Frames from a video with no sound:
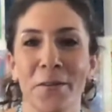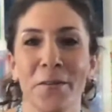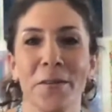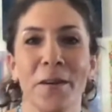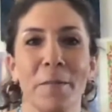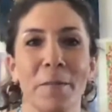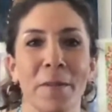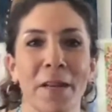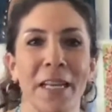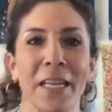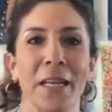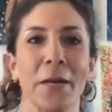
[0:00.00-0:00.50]

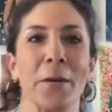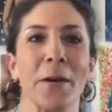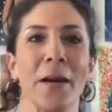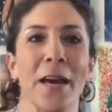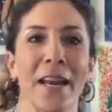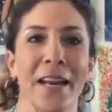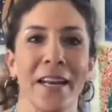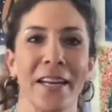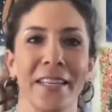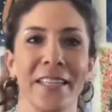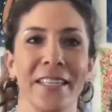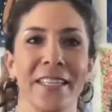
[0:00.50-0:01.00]
I'm going to go
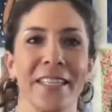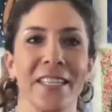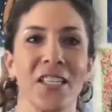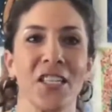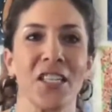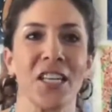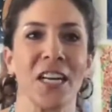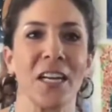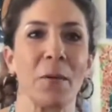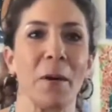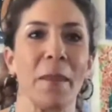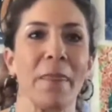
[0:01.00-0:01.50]
ahead and just
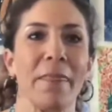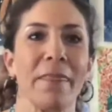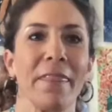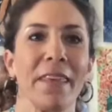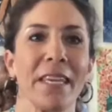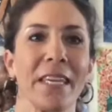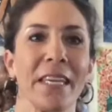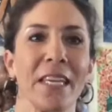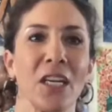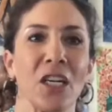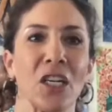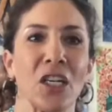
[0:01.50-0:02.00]
check one
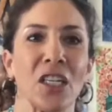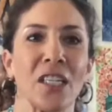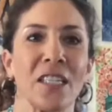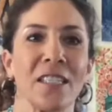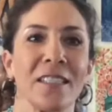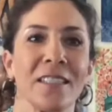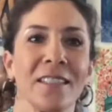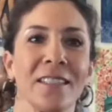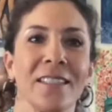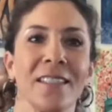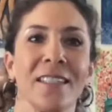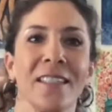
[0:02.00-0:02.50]
thing
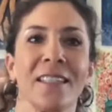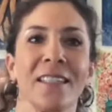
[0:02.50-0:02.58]
here